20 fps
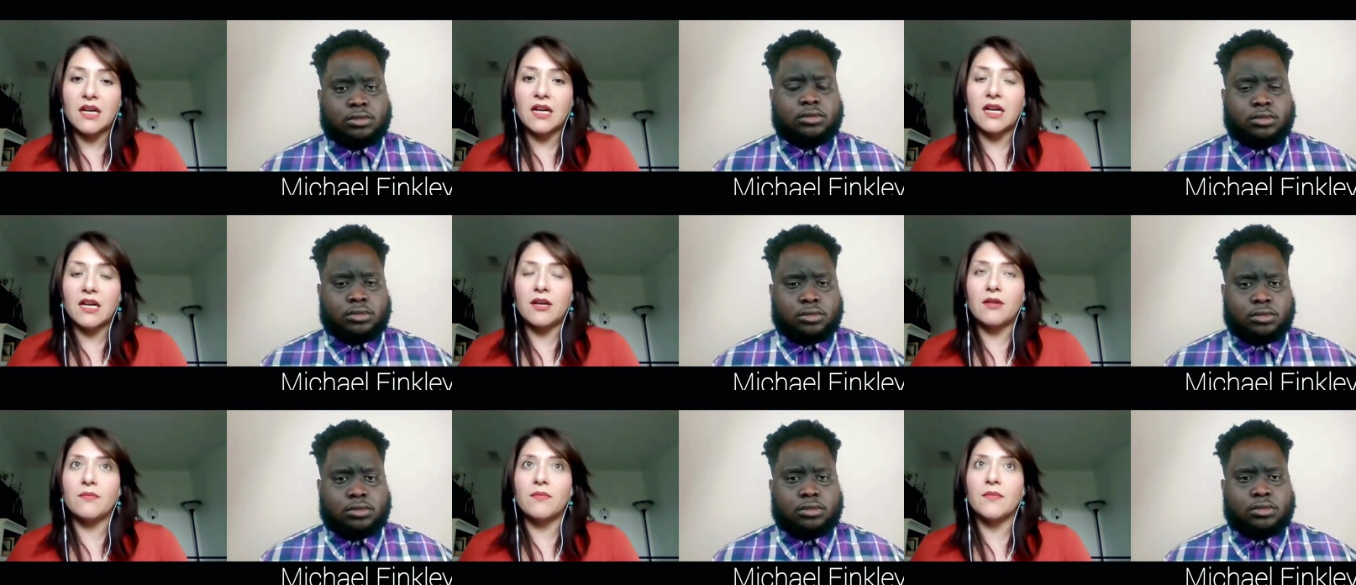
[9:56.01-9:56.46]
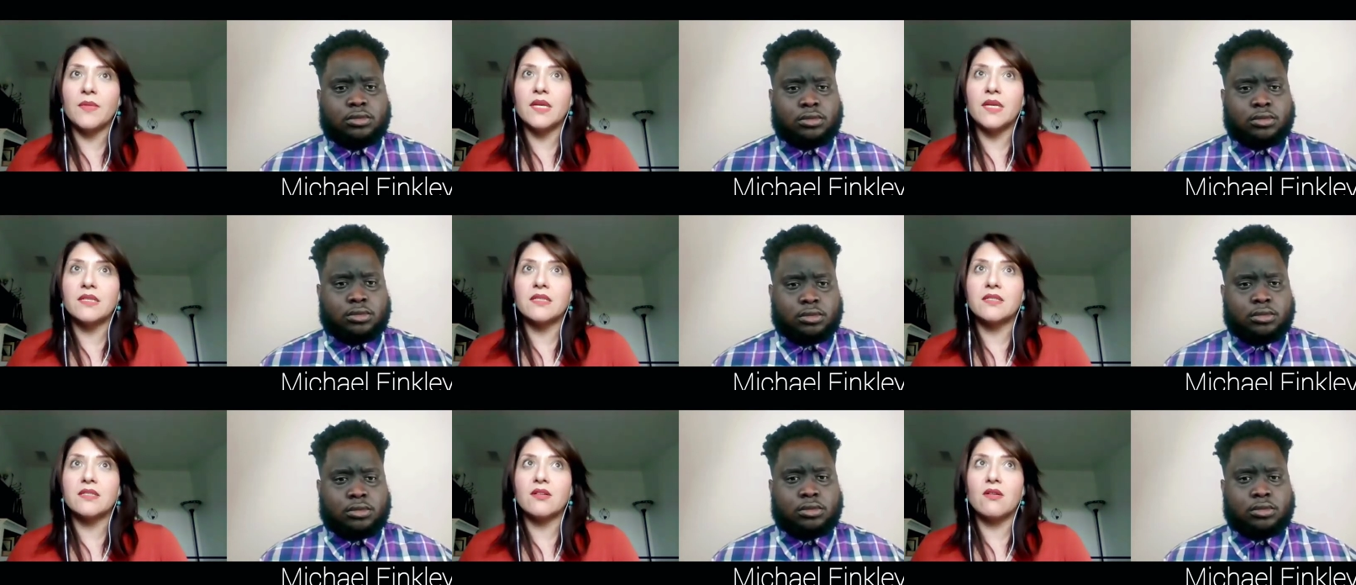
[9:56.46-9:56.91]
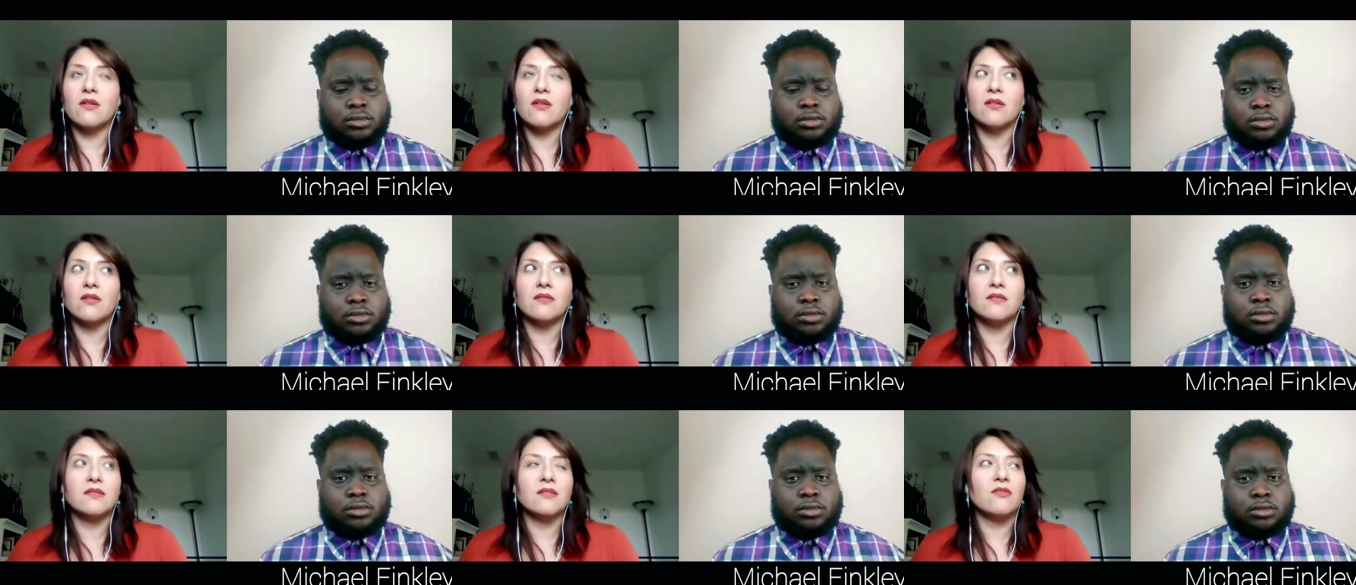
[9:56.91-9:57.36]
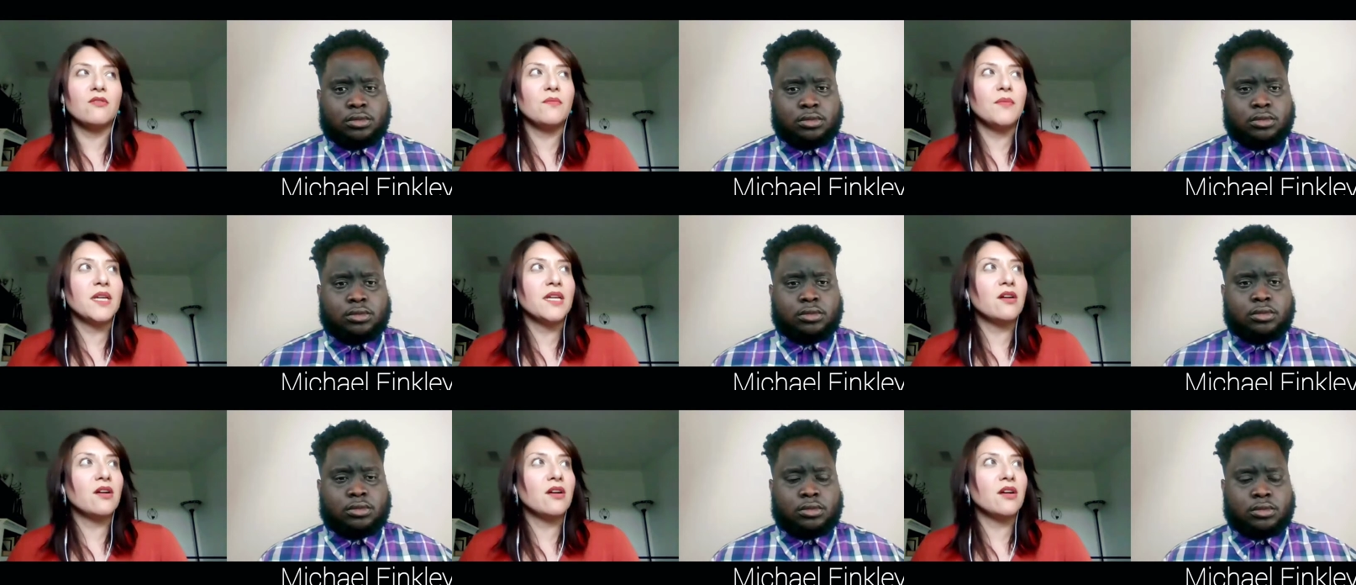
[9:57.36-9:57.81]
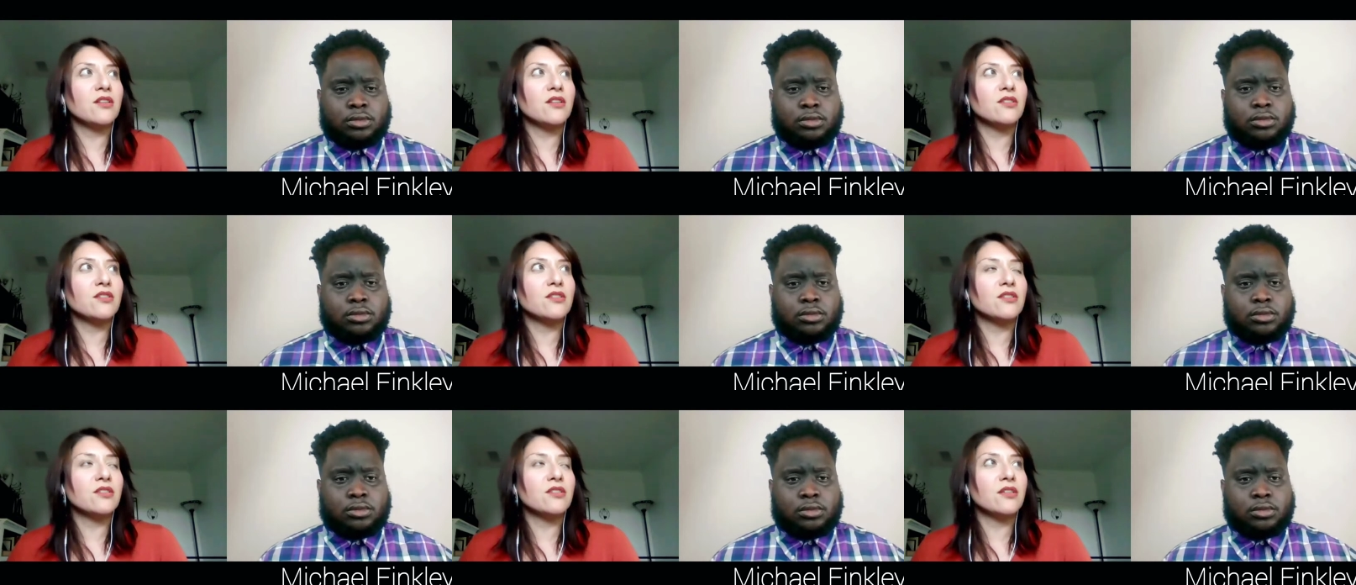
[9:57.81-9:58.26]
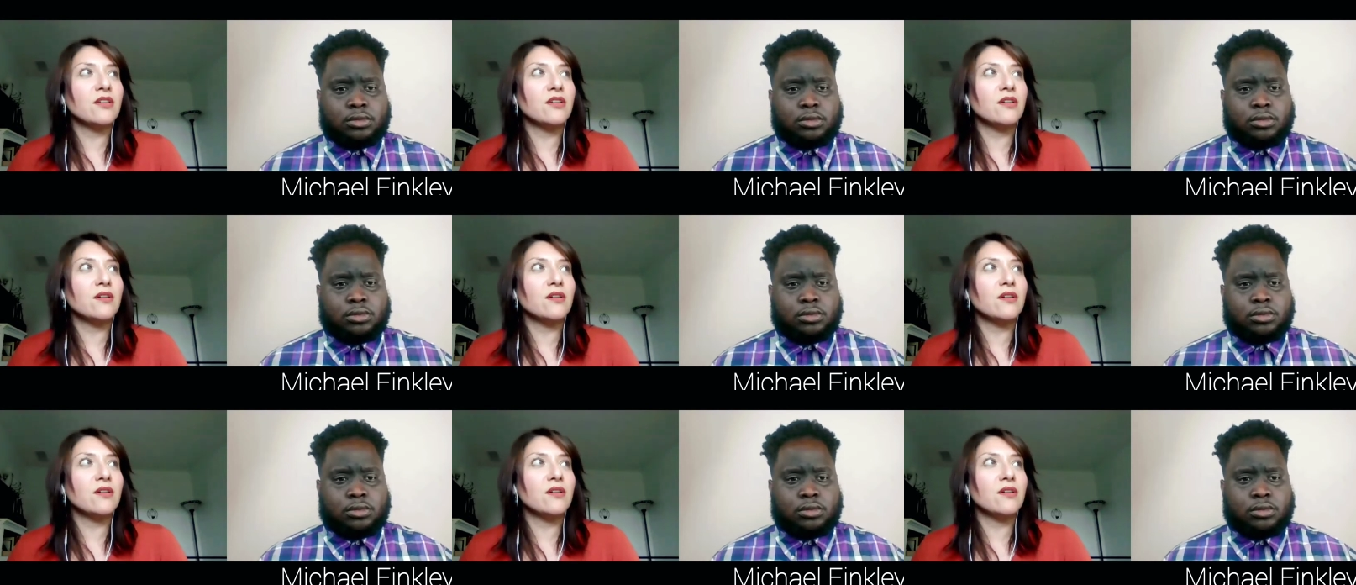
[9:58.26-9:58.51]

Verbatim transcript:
Speaker 1: Um, mm-hmm. It's called, oh my gosh, uh,